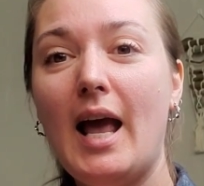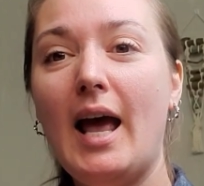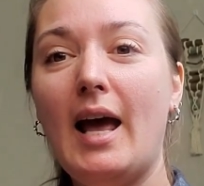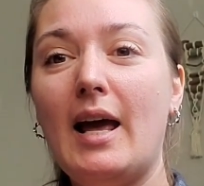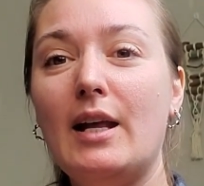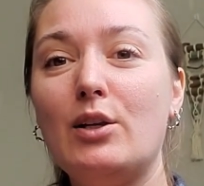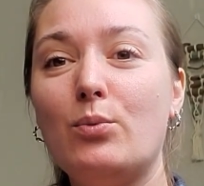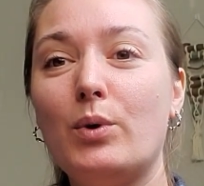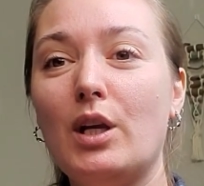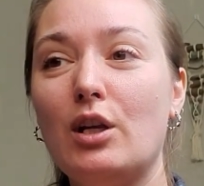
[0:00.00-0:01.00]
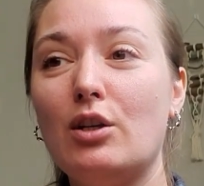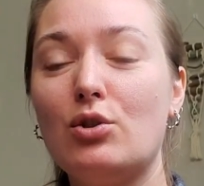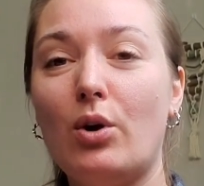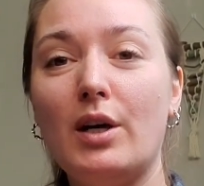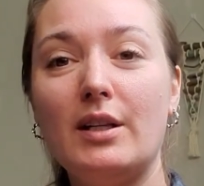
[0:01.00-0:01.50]
and we
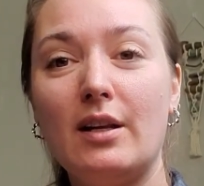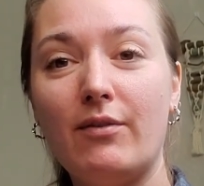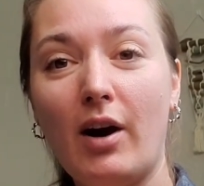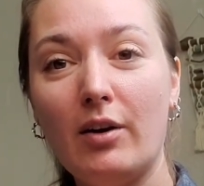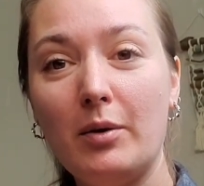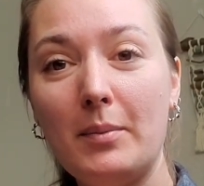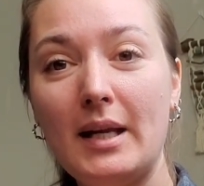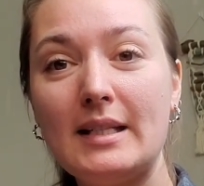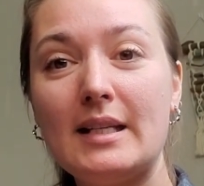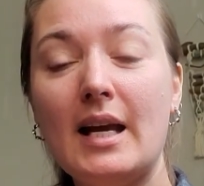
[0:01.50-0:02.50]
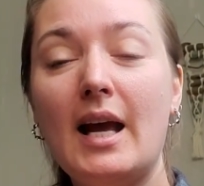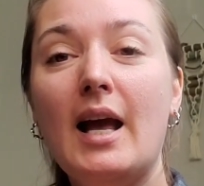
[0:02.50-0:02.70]
enjoyed the environment.